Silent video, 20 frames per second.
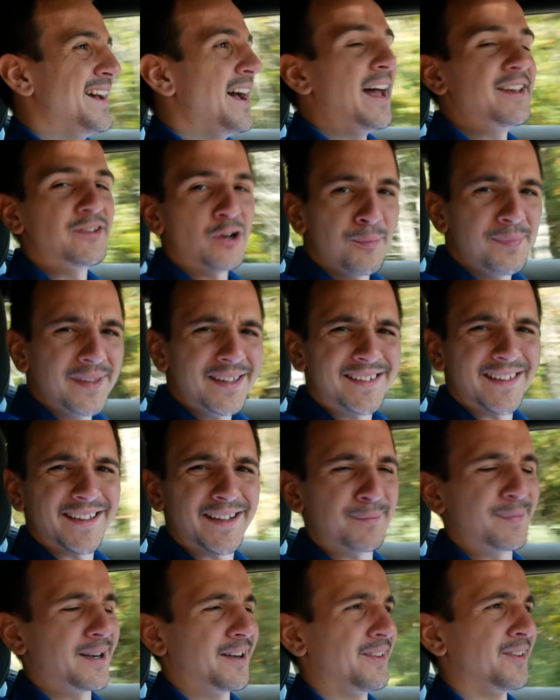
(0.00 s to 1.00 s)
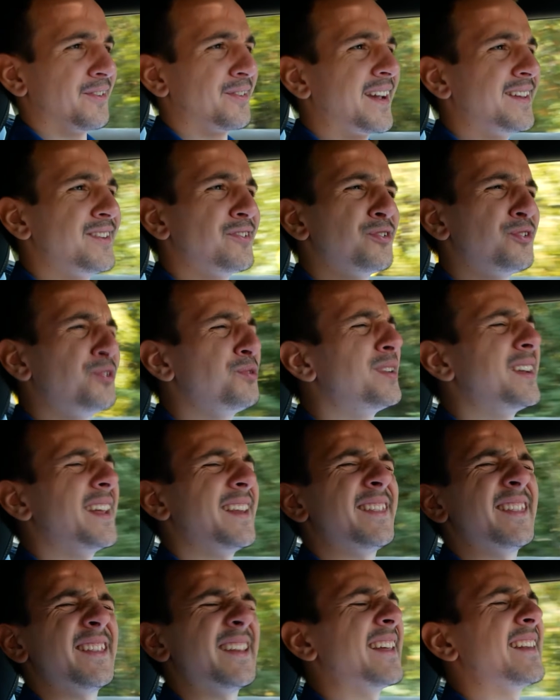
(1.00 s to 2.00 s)
And don't be a dick about it, okay? Don't do it at
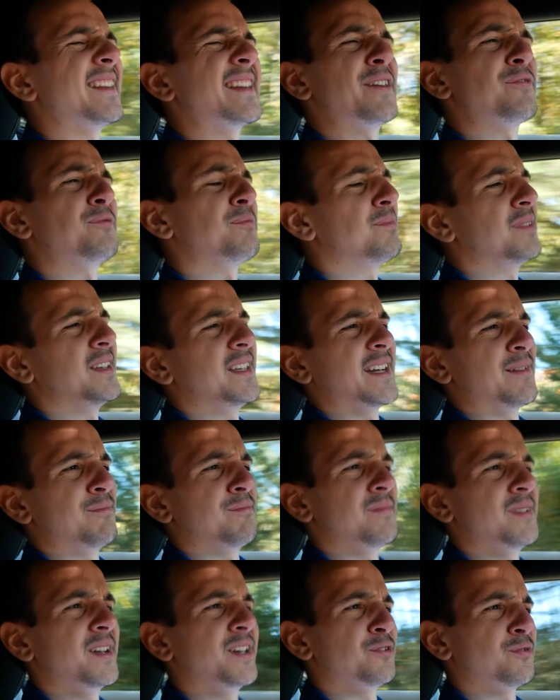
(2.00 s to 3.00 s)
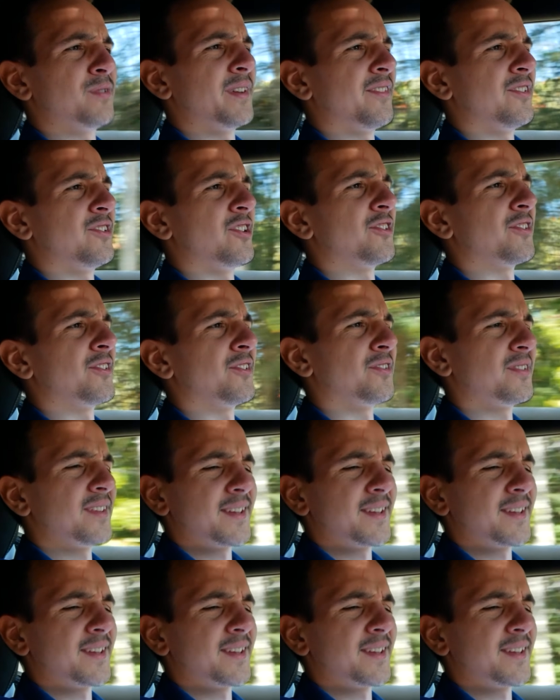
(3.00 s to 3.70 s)
11 p.m. in a residential zone.